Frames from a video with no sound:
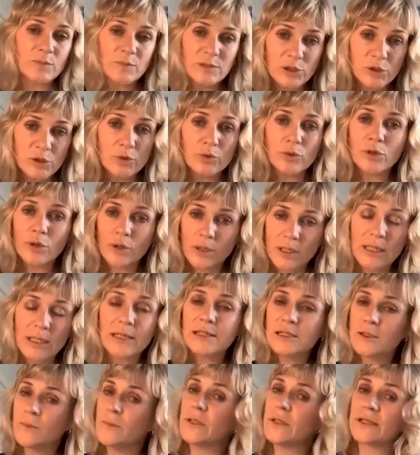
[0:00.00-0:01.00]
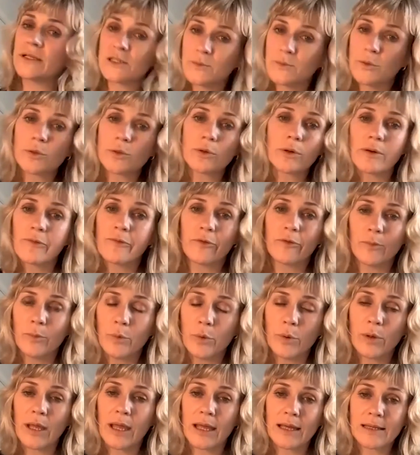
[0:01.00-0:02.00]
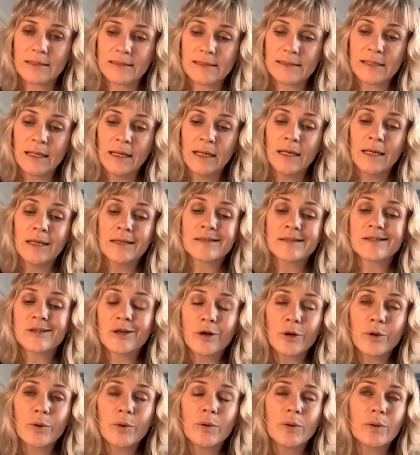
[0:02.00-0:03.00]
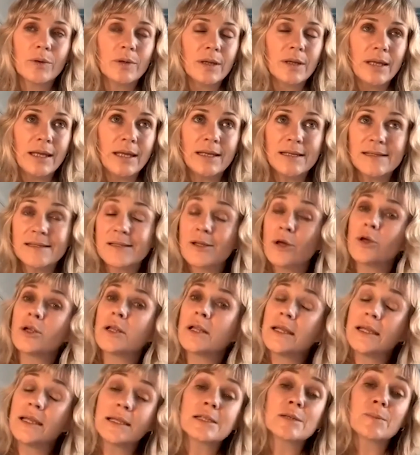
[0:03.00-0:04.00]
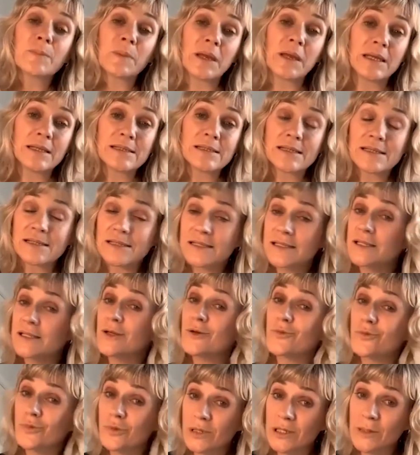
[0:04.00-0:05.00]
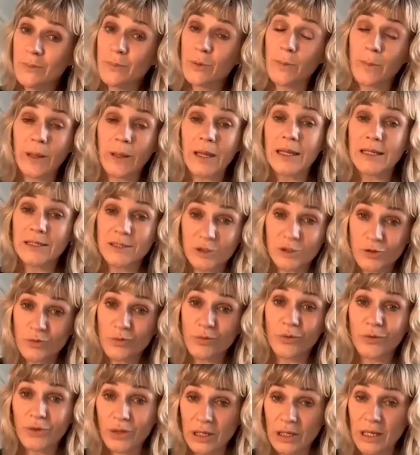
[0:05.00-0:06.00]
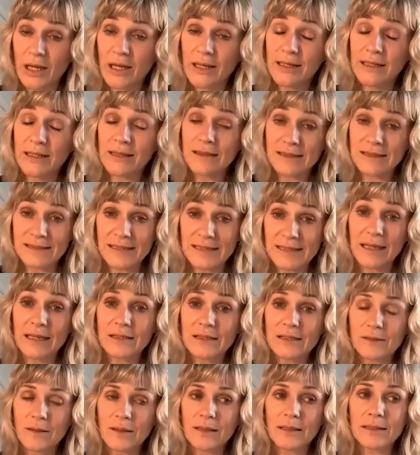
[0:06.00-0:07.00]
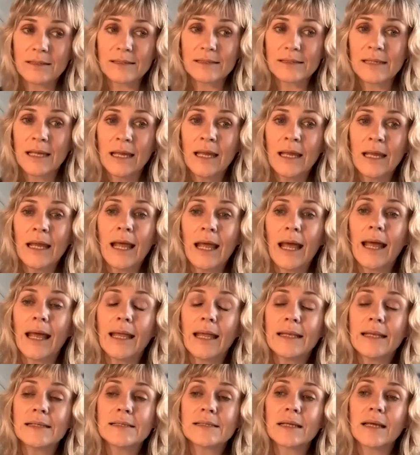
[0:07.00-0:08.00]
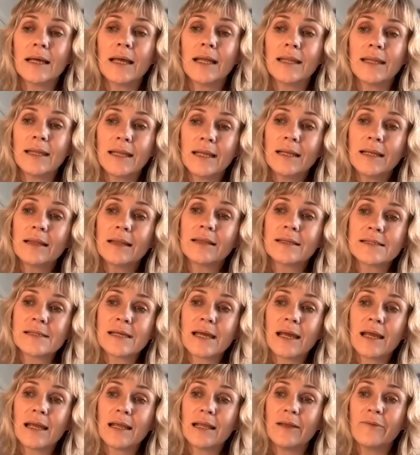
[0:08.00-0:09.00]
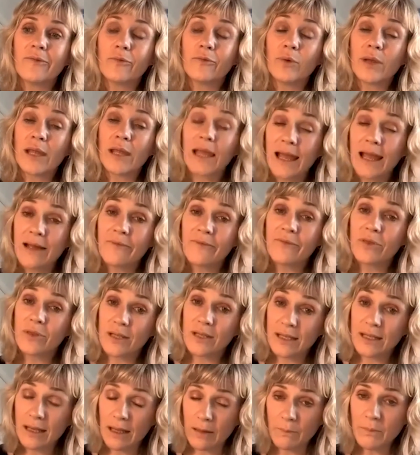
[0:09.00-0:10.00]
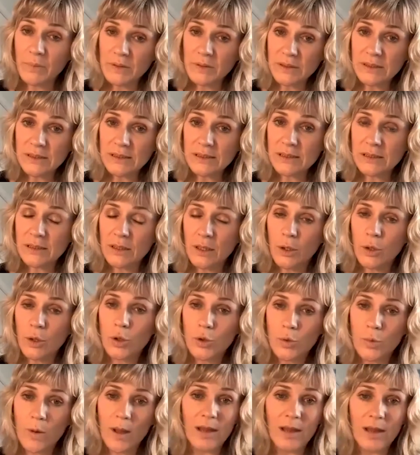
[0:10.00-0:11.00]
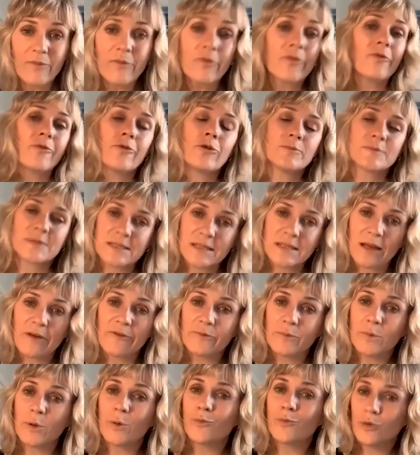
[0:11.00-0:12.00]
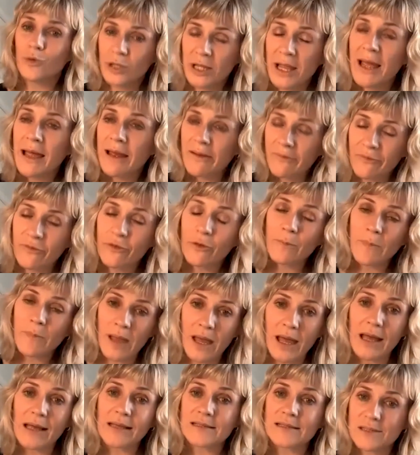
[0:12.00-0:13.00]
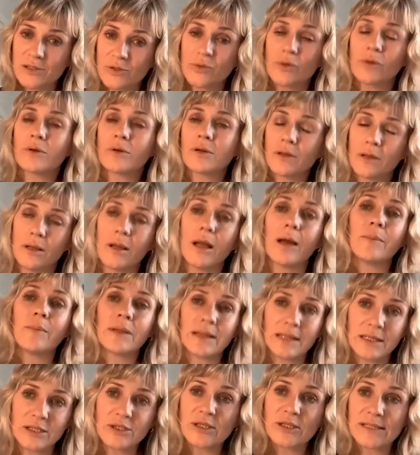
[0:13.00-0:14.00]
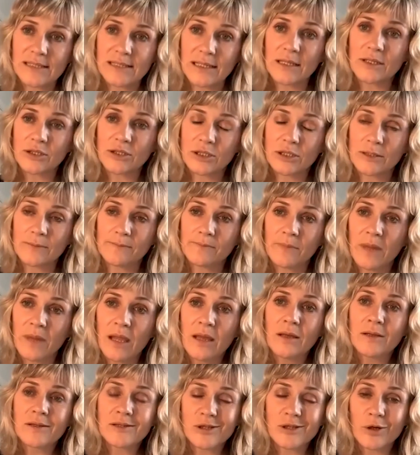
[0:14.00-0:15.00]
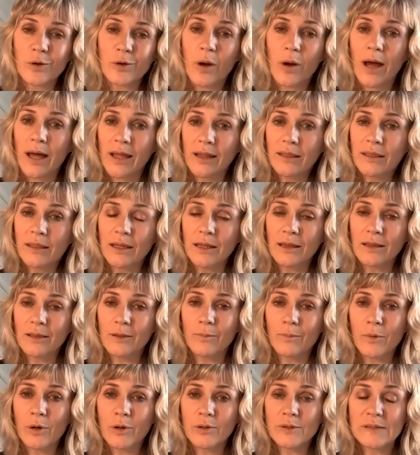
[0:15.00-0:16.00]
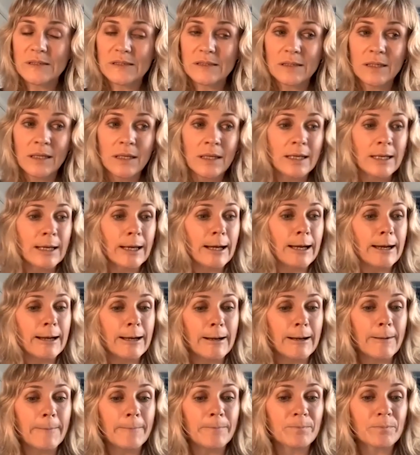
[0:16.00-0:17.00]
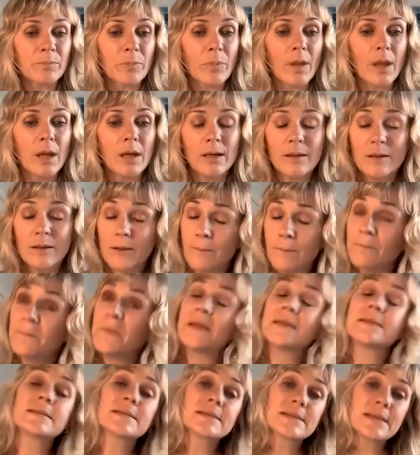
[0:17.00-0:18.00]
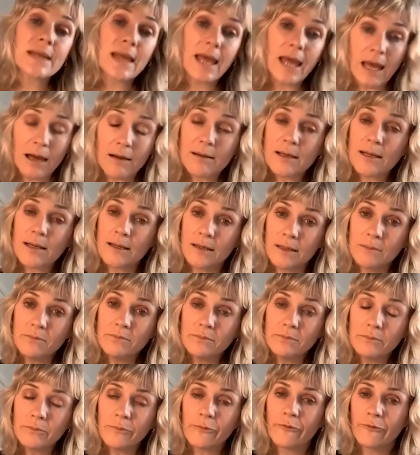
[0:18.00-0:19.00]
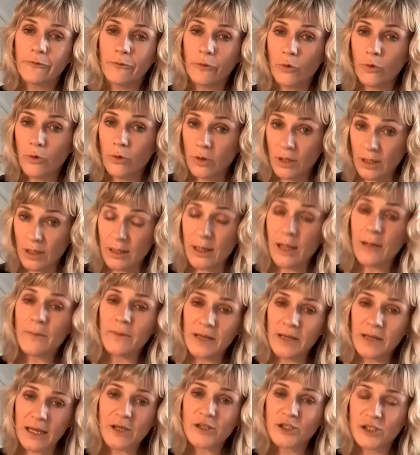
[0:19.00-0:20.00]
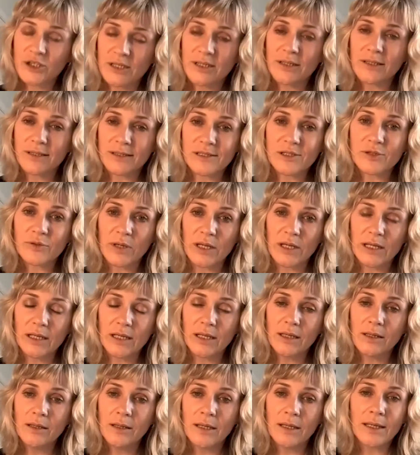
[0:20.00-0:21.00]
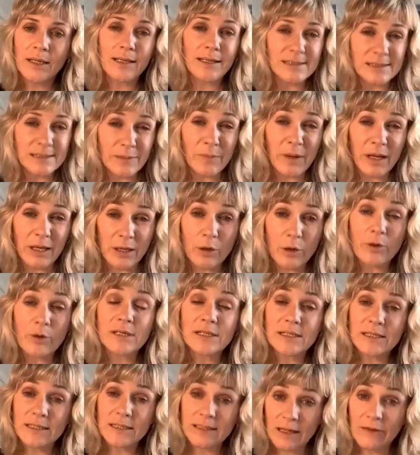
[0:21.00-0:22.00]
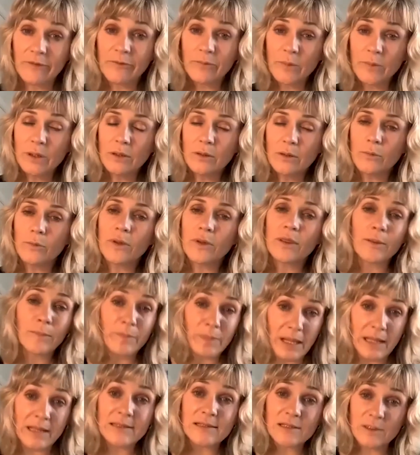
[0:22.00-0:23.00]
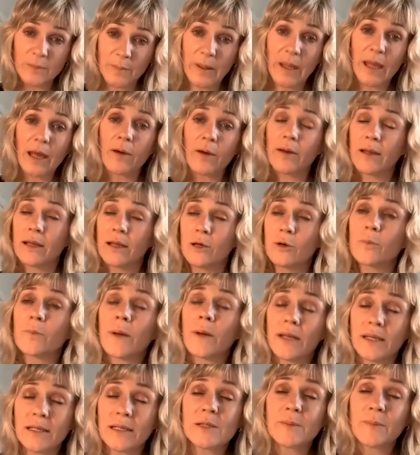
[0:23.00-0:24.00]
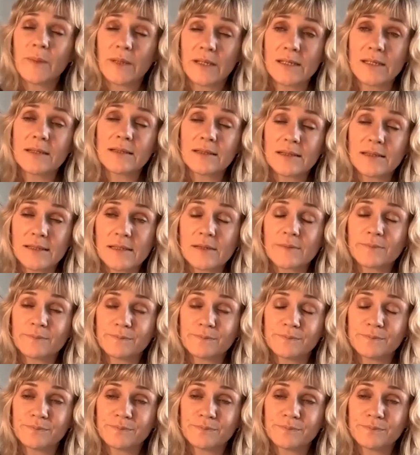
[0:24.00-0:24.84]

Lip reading: We do not need to be exploring for more gas. So it is only independents that are really prepared to draw the line in the sand on this. And at the end of the day, if we have the numbers, whoever forms government will have to pass strong climate legislation. So I think the most, the best outcome for climate action in Australia is a minority government with a balance of power held by independents.